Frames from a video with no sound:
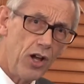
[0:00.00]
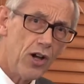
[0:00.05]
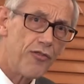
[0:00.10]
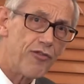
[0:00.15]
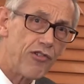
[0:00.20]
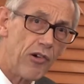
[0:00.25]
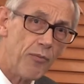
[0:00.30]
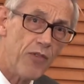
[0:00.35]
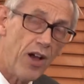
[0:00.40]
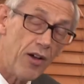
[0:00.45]

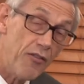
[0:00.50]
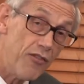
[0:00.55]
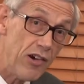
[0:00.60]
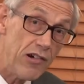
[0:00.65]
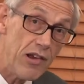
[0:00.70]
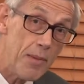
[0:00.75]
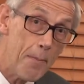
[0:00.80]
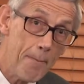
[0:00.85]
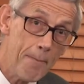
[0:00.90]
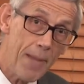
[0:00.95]
from that
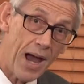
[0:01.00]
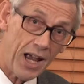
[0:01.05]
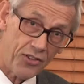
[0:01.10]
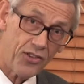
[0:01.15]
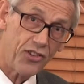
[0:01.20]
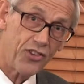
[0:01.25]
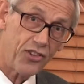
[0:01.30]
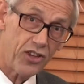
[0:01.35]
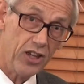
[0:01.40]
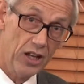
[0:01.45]
very
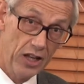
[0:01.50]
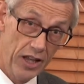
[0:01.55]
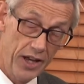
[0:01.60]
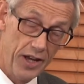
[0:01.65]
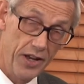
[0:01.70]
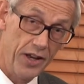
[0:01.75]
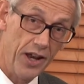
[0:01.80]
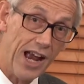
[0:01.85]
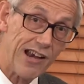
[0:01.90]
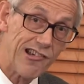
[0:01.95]

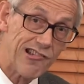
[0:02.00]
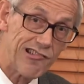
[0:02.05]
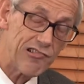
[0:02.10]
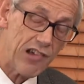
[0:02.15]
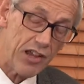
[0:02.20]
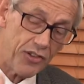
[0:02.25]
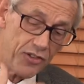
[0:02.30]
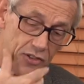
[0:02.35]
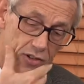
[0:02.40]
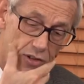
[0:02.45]
masculine,
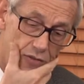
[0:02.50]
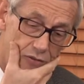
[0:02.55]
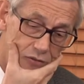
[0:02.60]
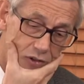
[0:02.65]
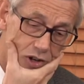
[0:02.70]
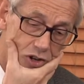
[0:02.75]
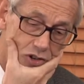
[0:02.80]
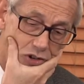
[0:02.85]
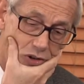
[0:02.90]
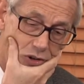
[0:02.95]
aggressive
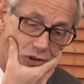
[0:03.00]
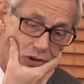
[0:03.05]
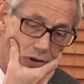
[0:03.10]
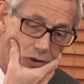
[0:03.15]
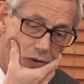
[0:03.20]
vision